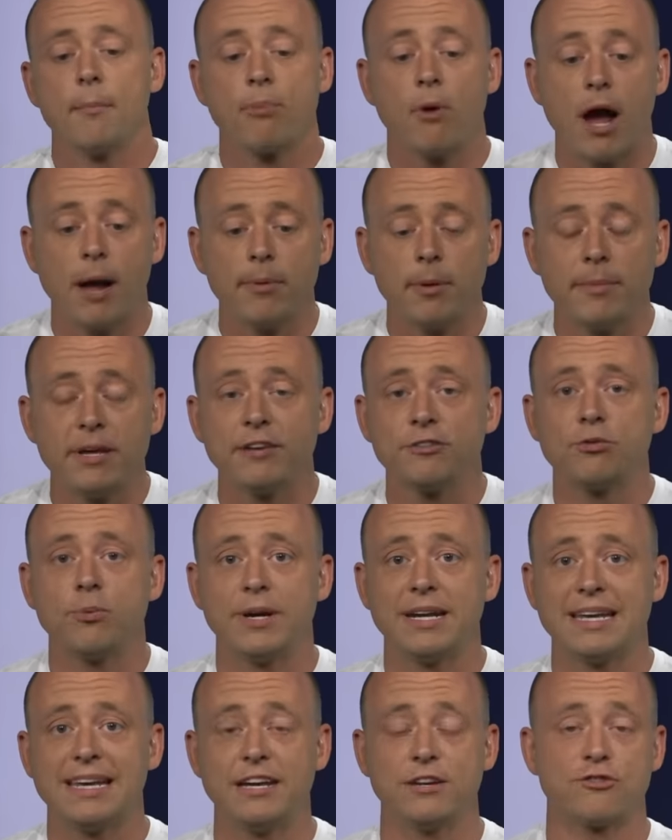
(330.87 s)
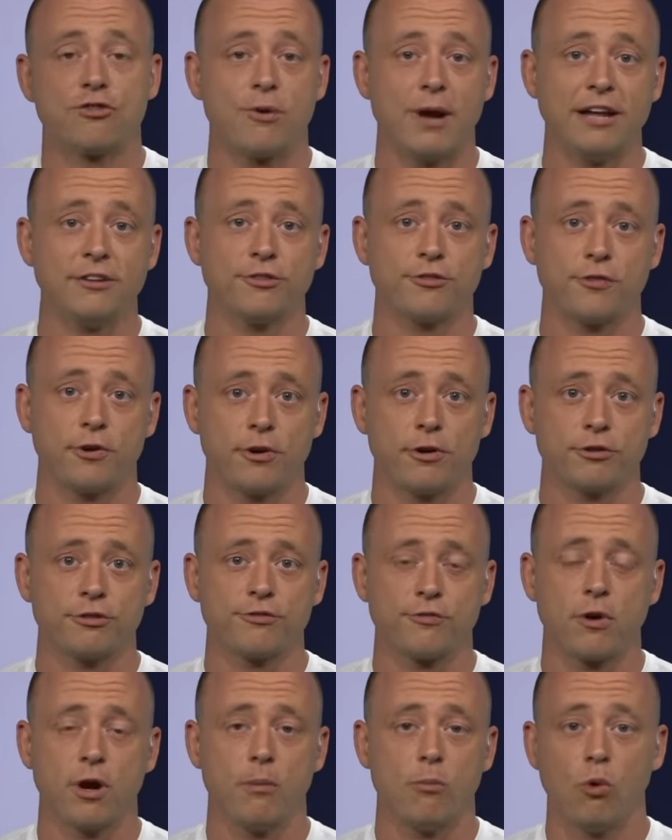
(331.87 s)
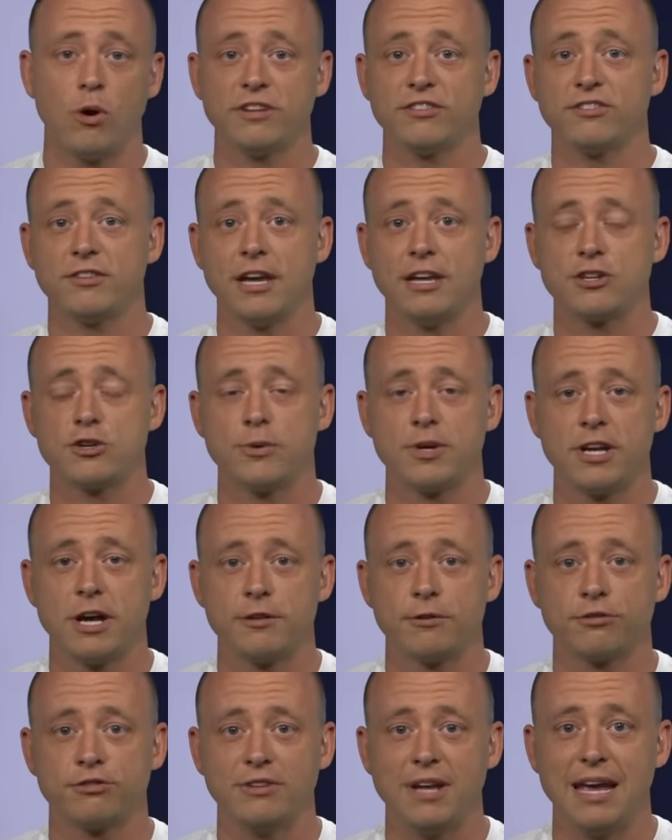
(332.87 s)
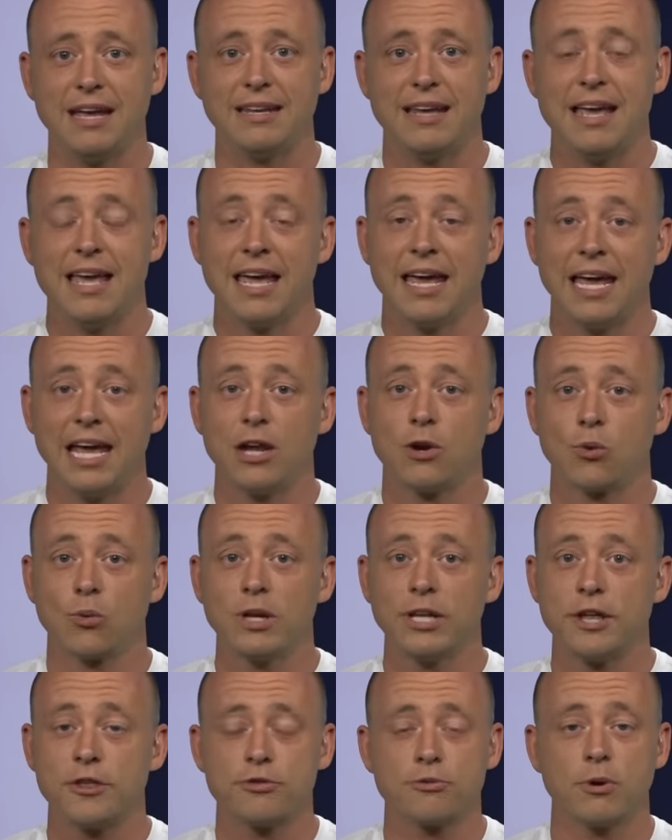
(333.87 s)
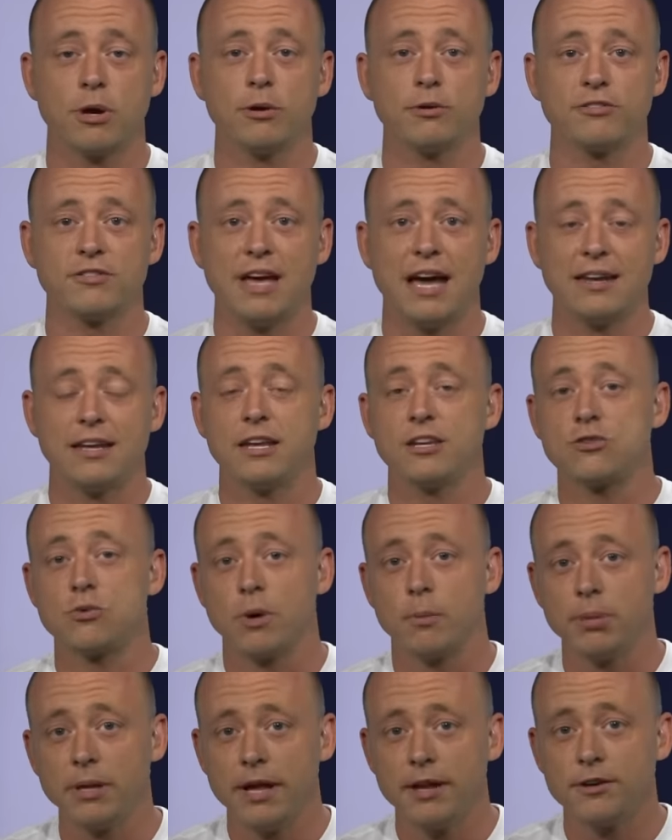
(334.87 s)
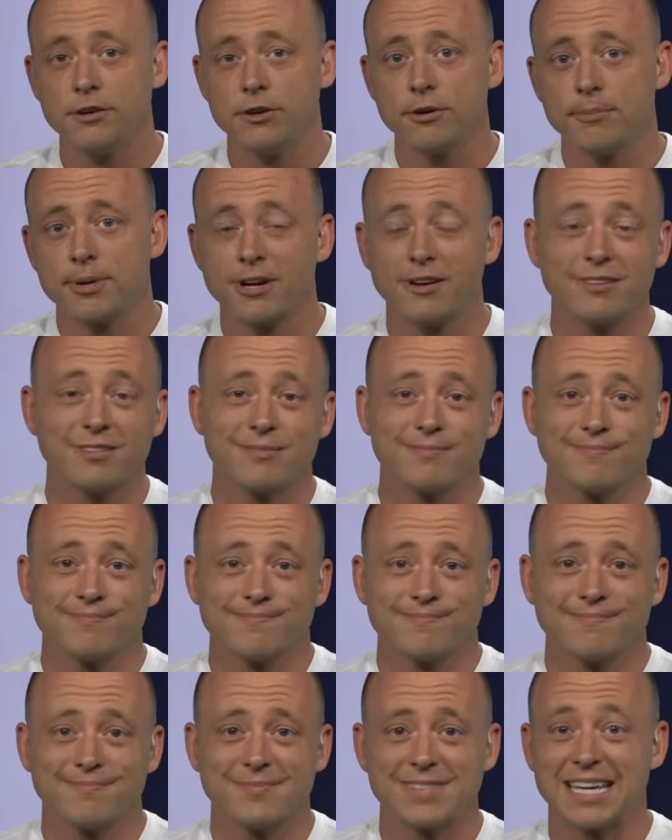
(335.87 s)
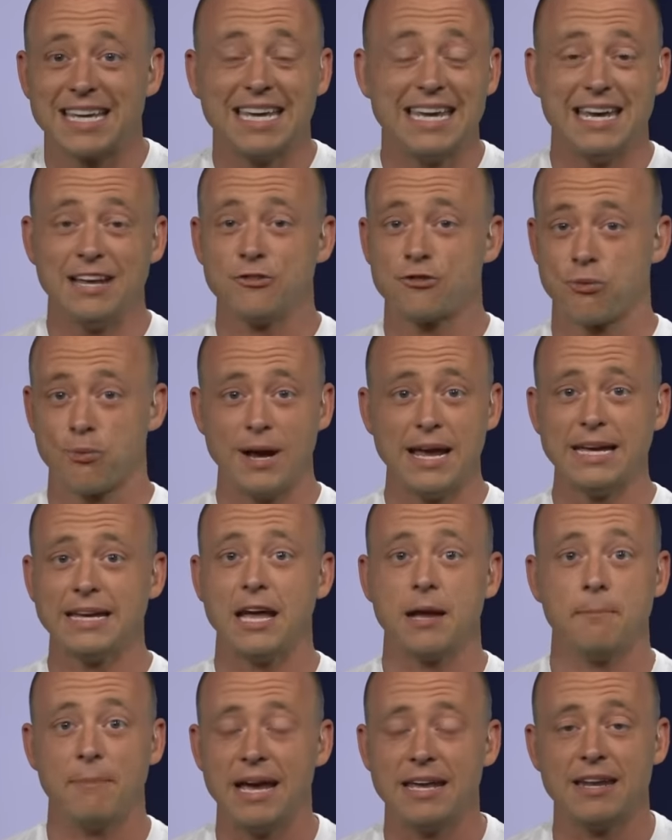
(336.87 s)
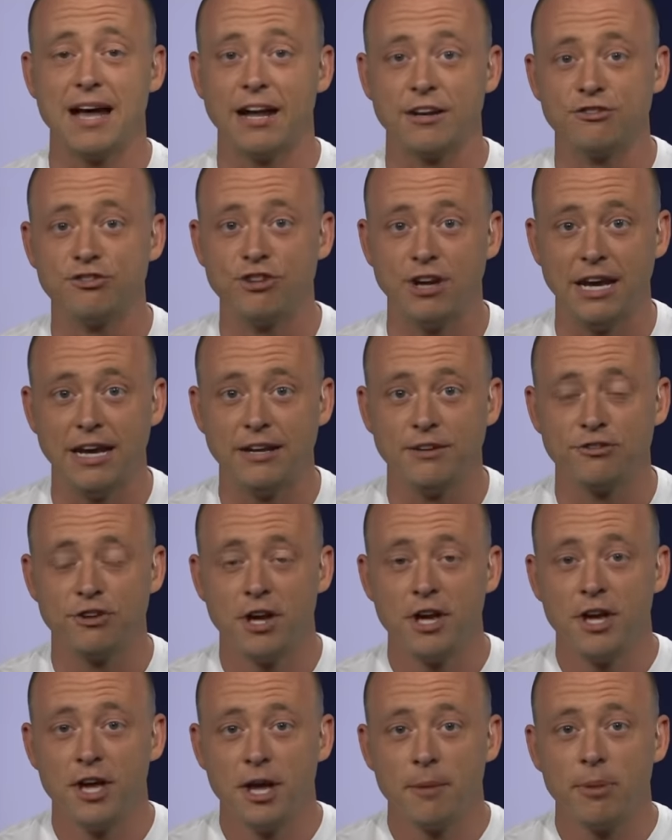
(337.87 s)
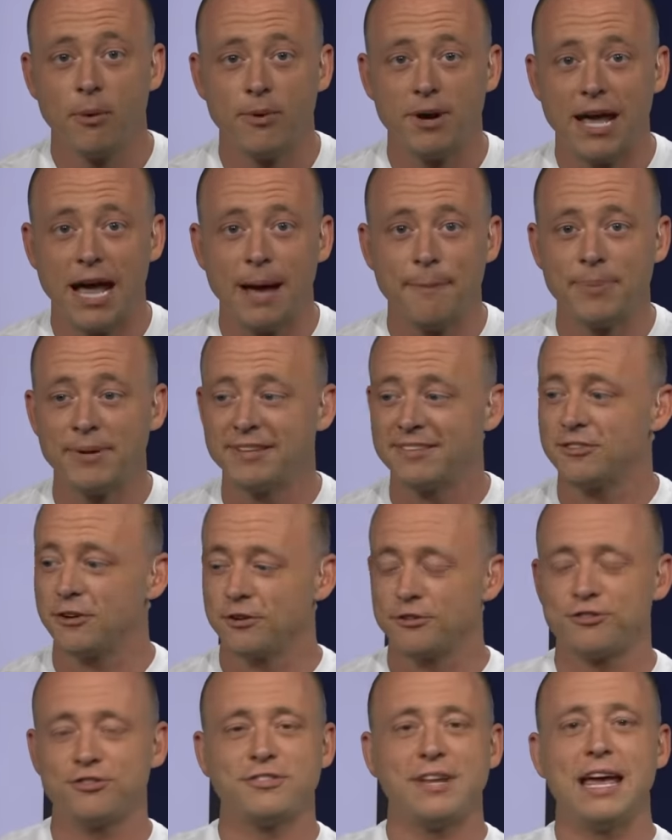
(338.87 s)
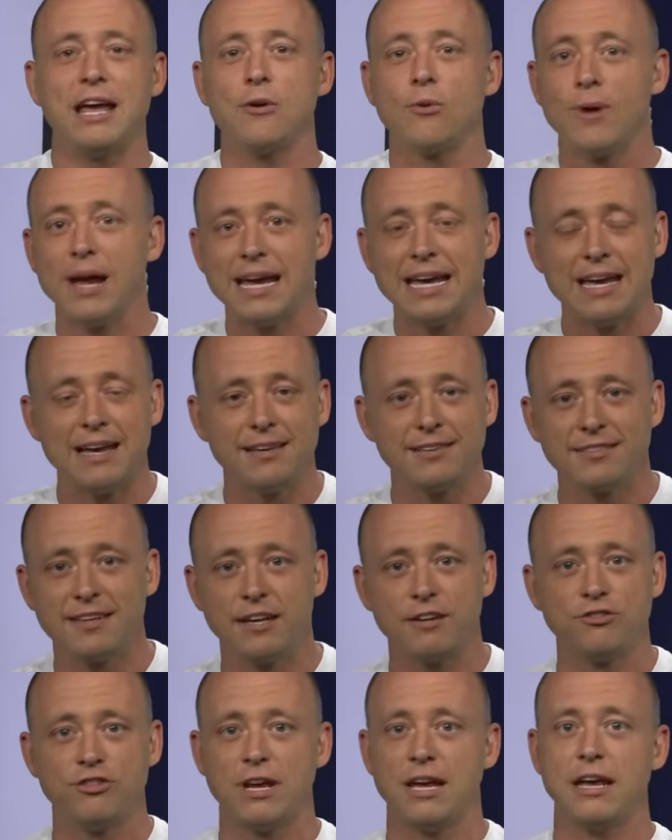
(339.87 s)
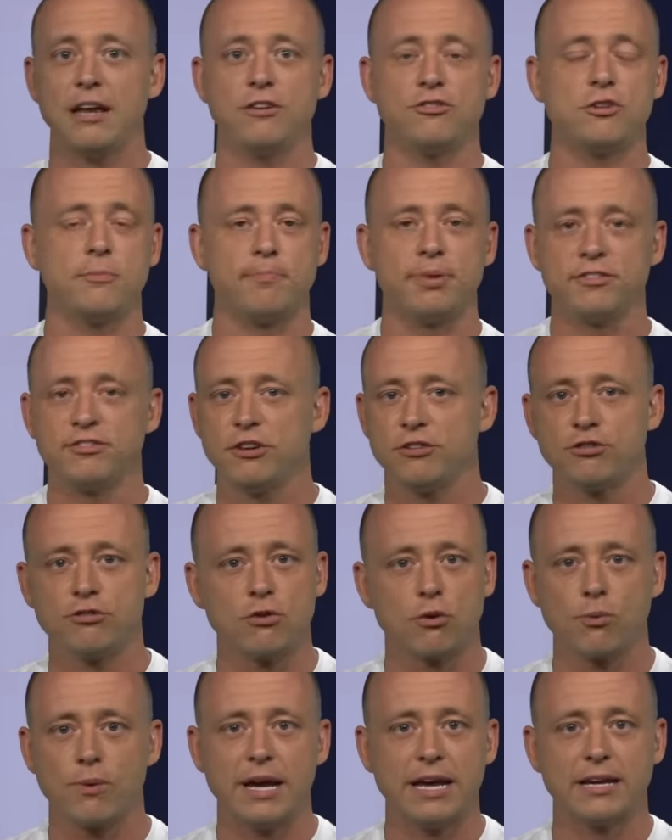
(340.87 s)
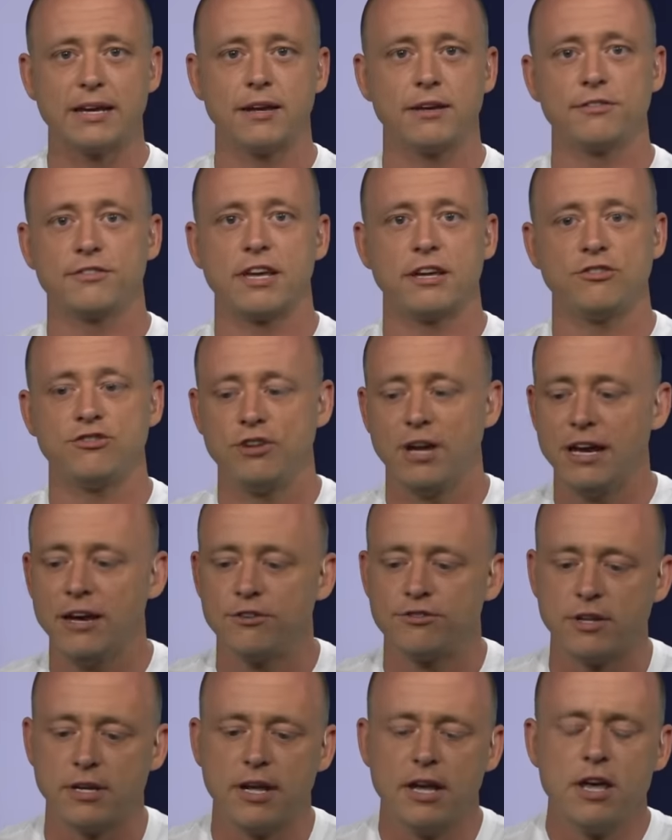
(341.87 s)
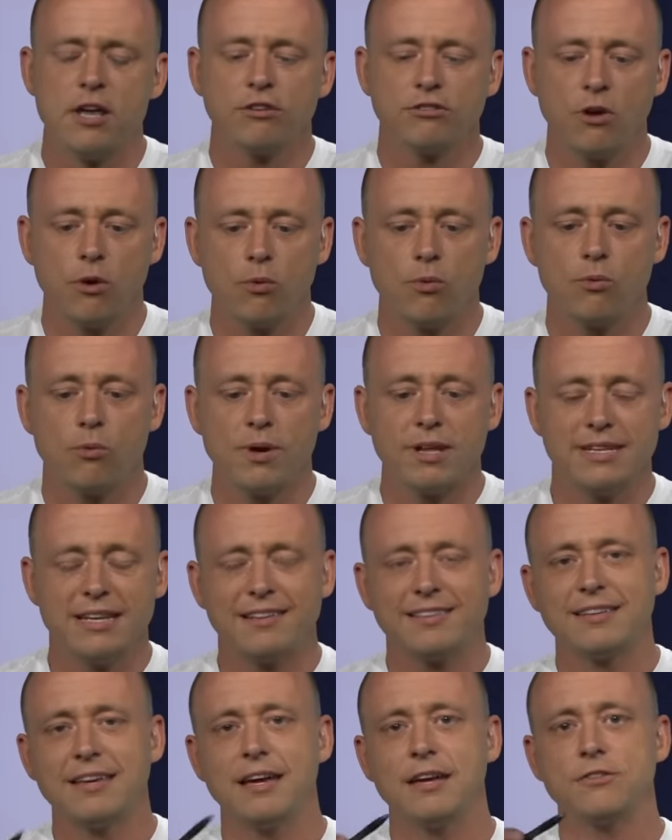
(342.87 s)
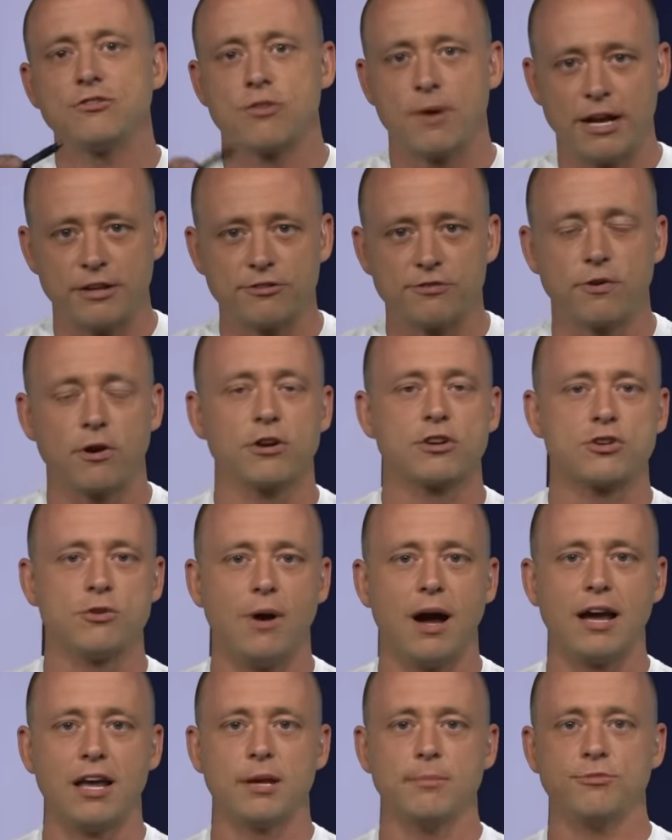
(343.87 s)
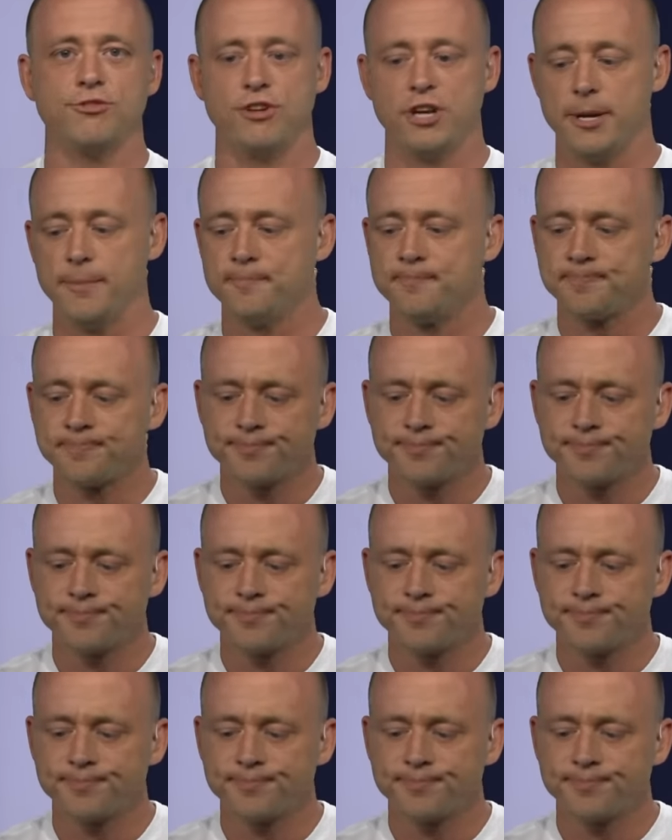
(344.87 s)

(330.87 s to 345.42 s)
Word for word: Problem is when a kid transfers from one state to another state, it really throws that into a blender because the kid's ranking may not change, but what happens are state rankings get changed and positional rankings get changed. And so when this kid transferred to I M G,